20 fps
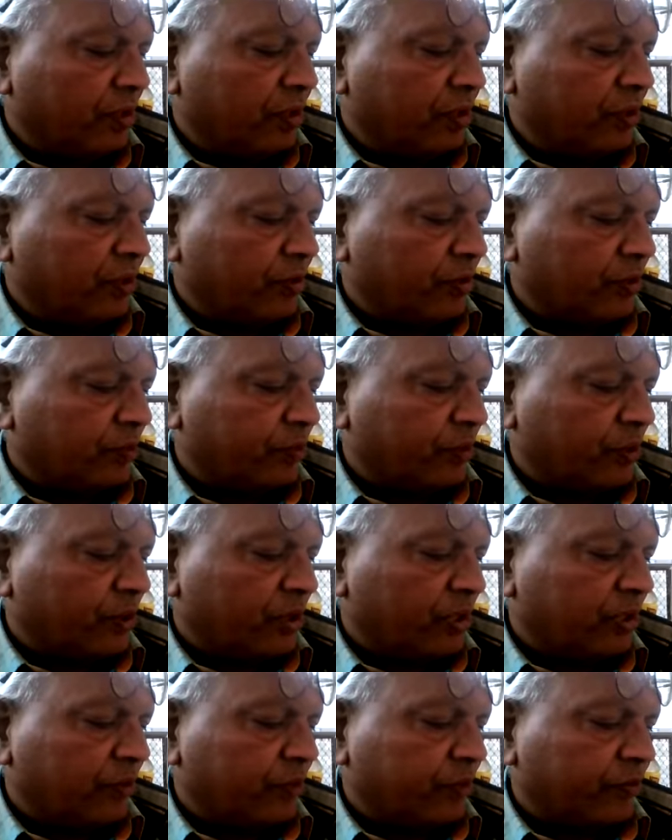
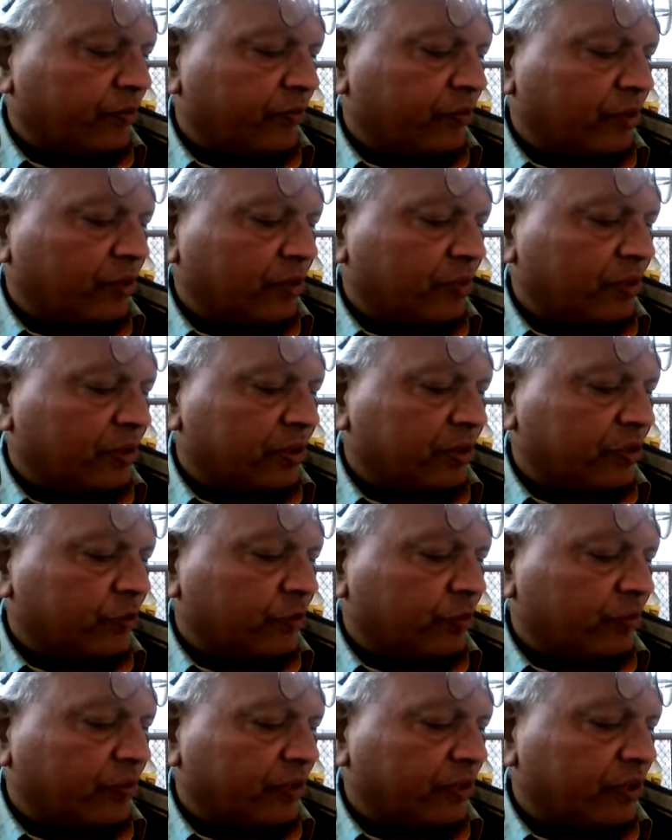corresponding pro forma
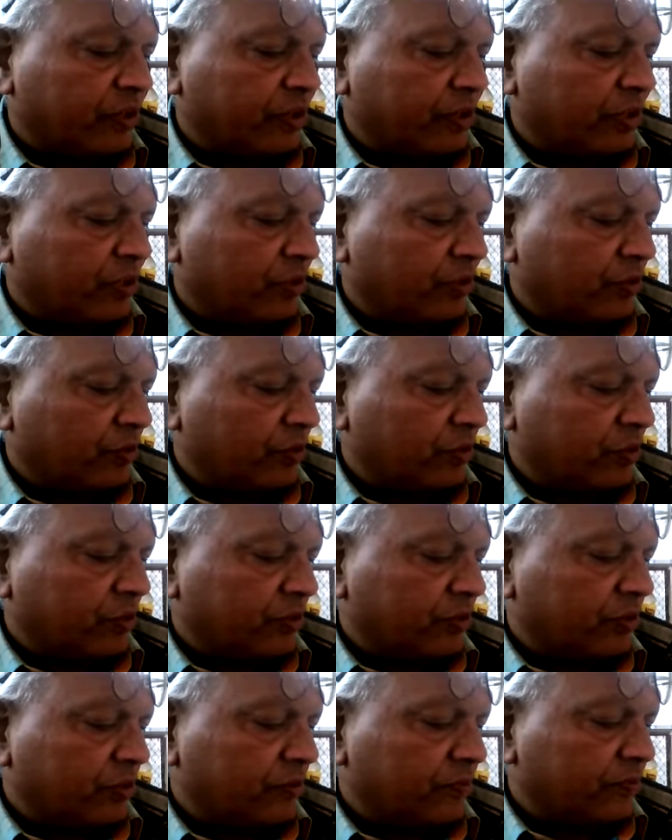supervisory
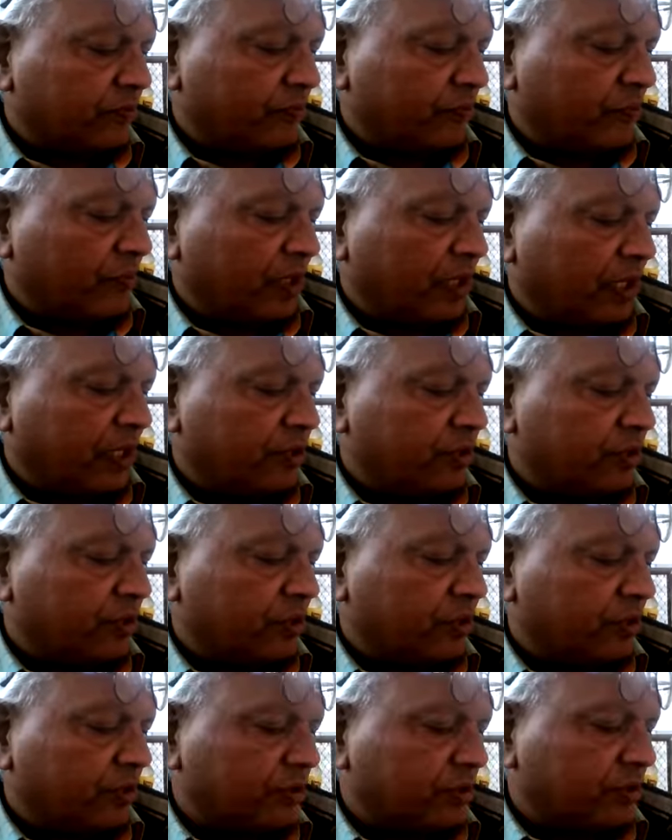controls,
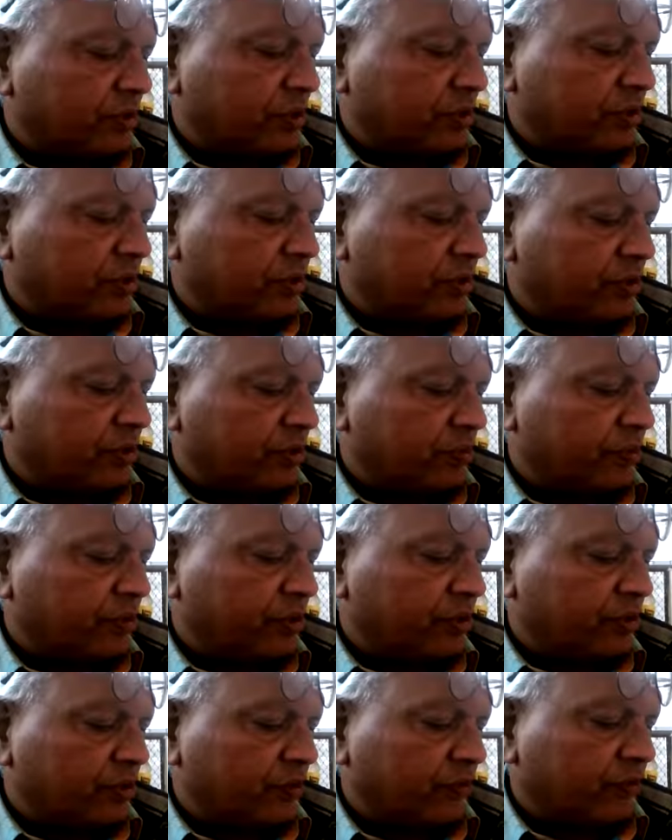engineer's instructions,
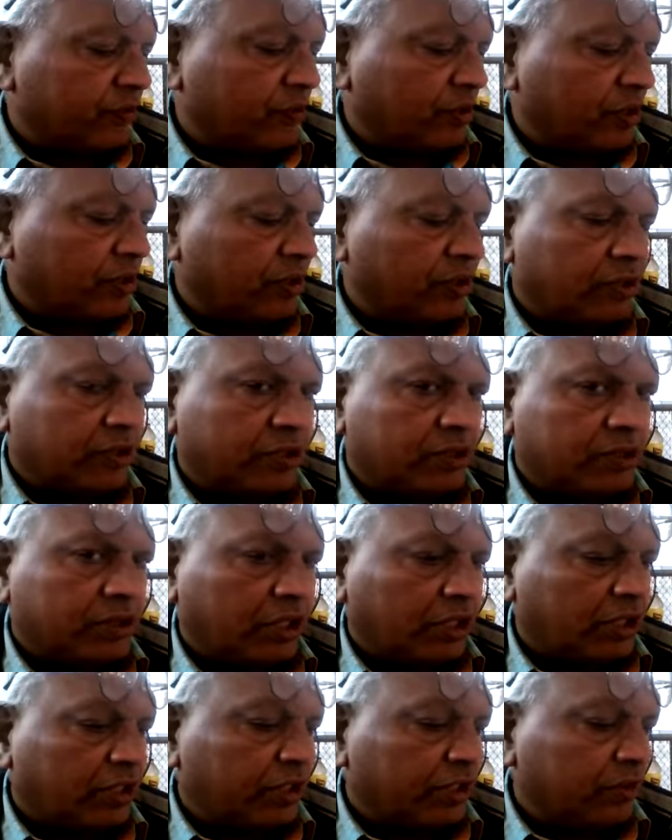minutes of coordination
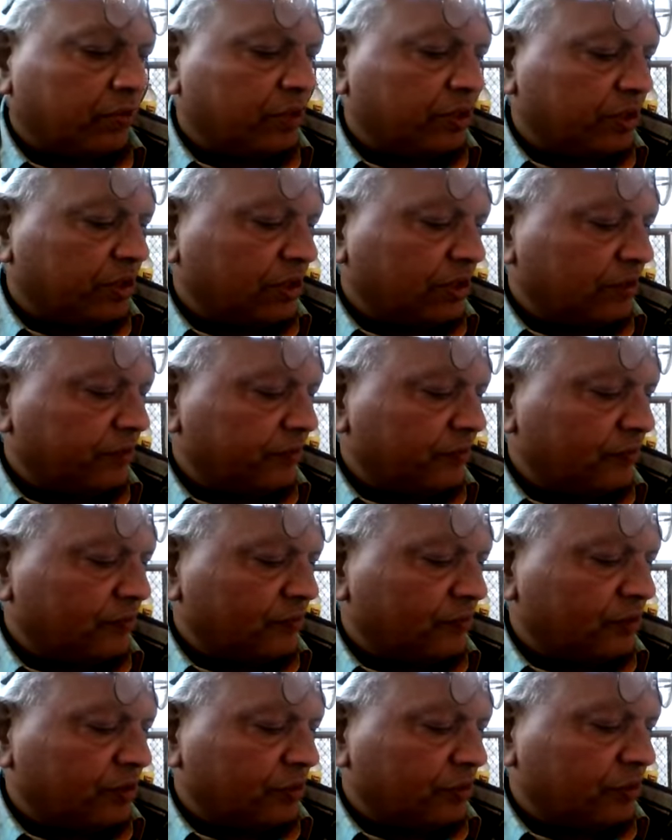technical meeting,
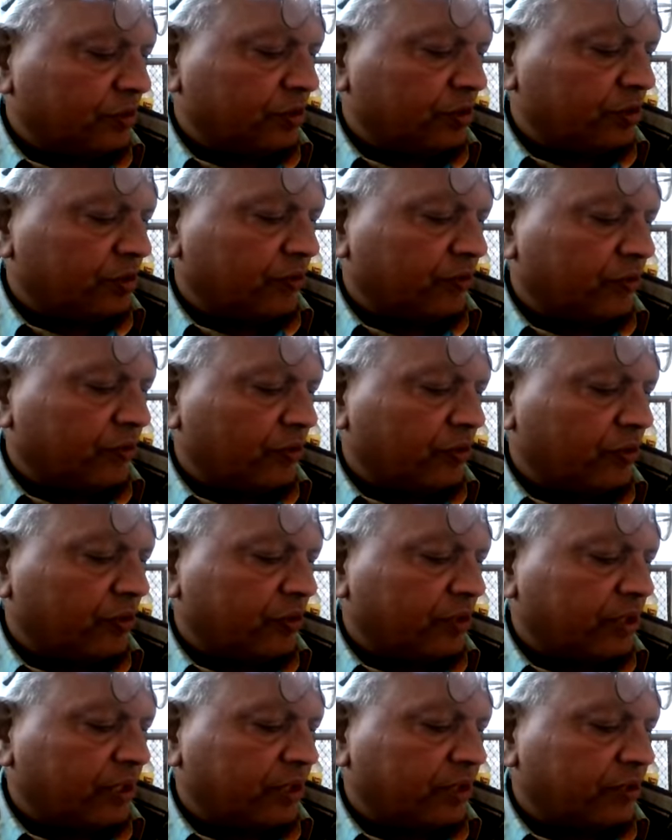minutes of
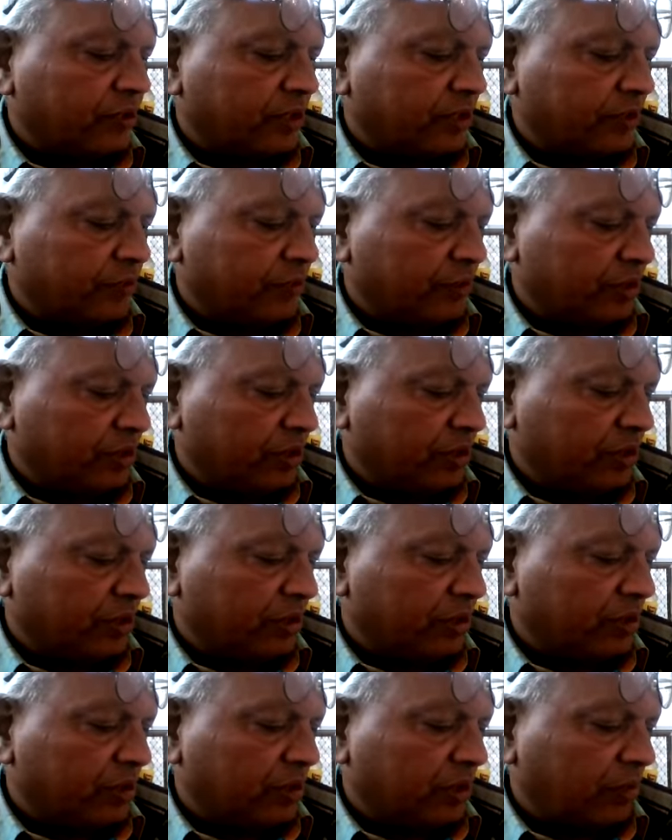contract site meeting,
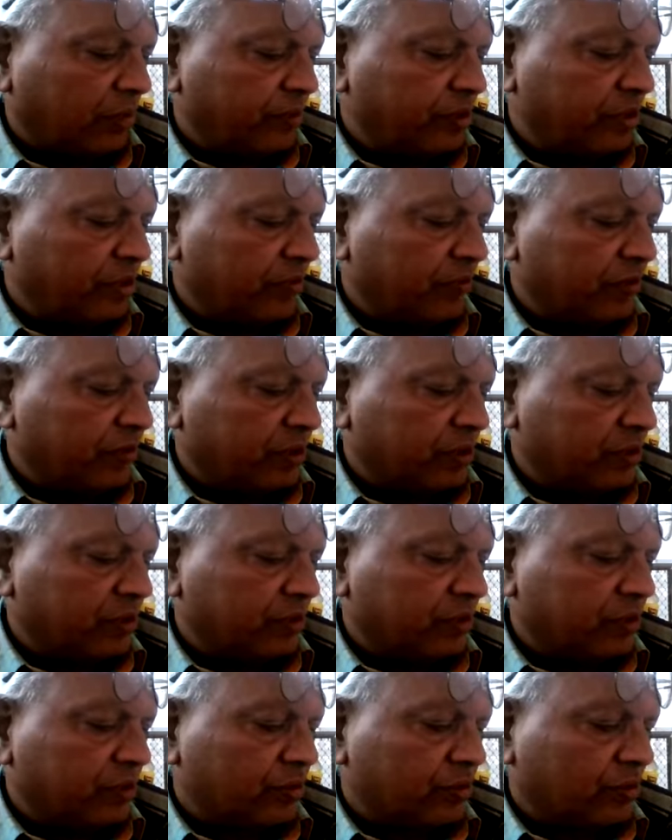remedial
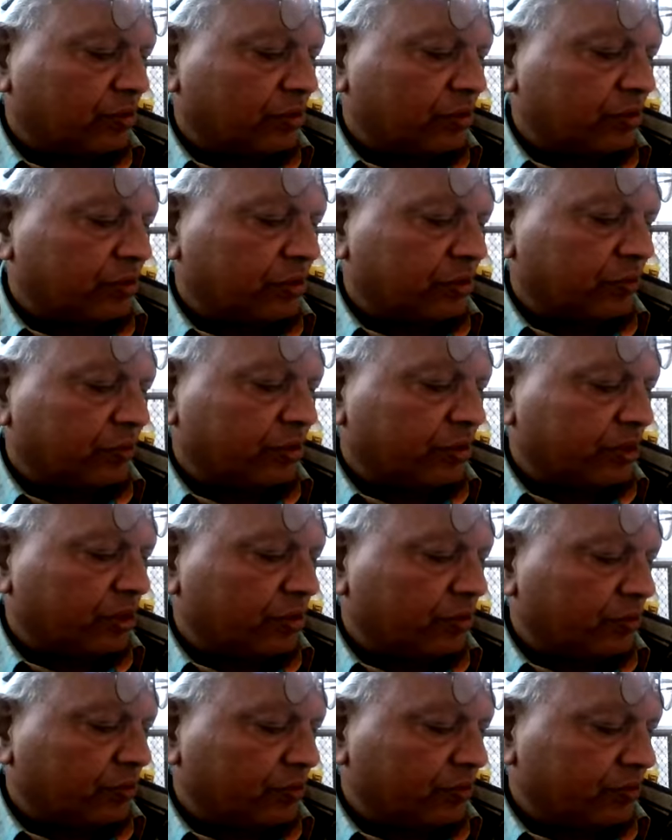works, notes, remedial
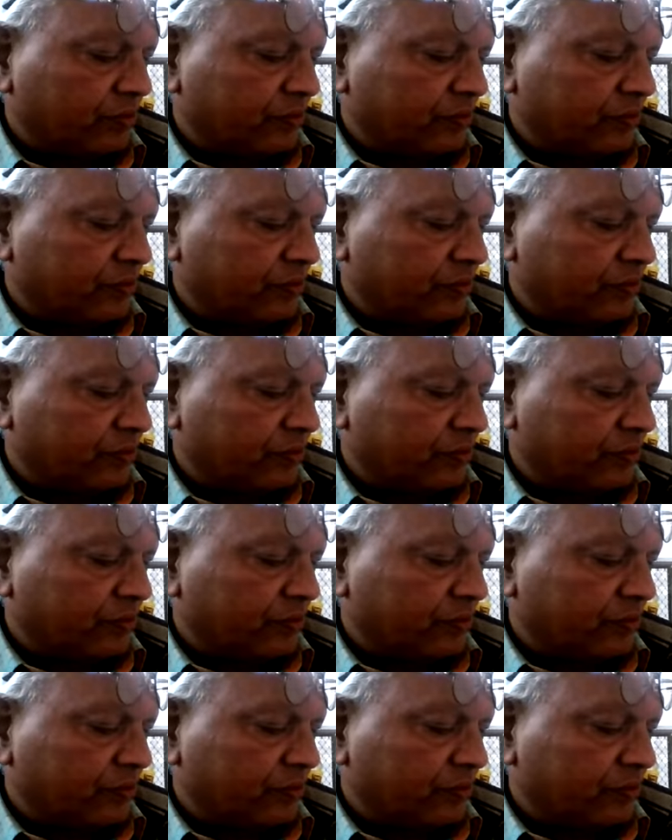note,